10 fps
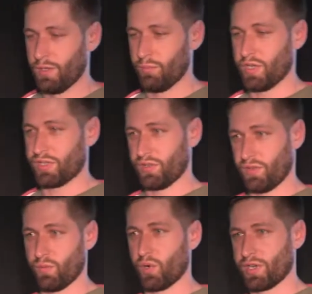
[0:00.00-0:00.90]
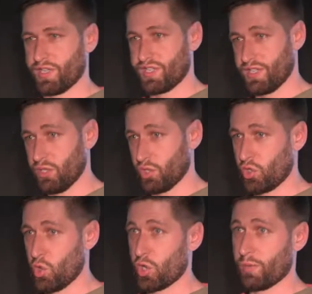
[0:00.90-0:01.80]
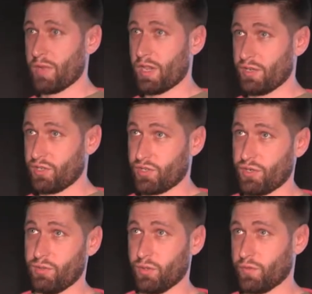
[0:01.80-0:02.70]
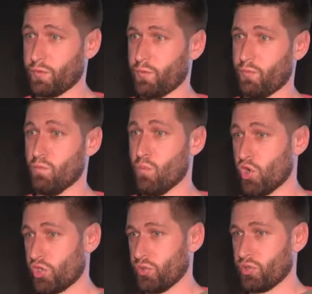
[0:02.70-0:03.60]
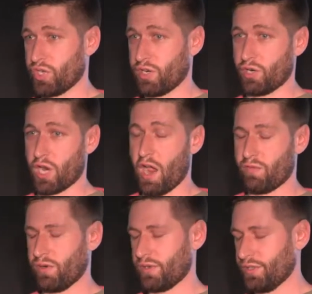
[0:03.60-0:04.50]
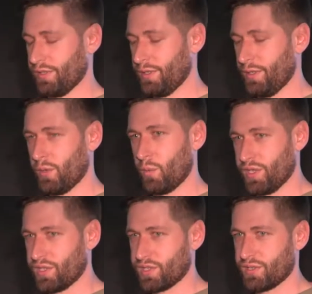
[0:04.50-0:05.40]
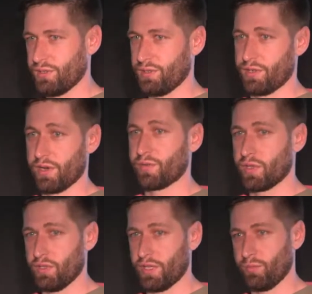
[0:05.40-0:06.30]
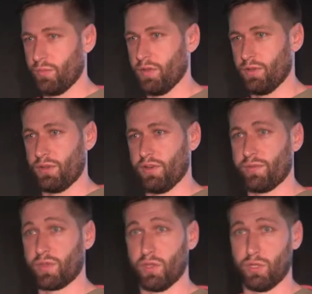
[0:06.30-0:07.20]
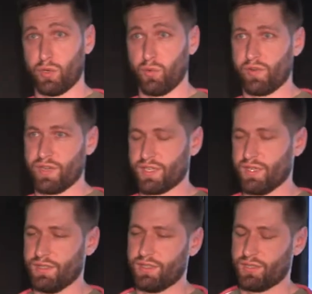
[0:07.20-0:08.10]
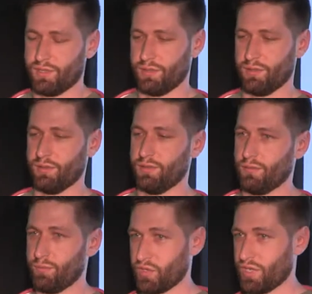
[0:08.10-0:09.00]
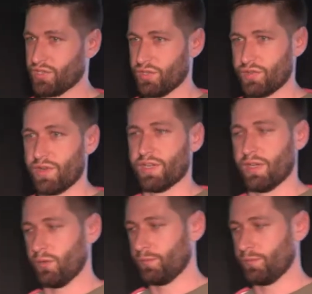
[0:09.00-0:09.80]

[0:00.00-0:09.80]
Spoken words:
But the work is still ongoing, and a lot of modules are covered with GraphQL and GraphQL queries and mutations right now.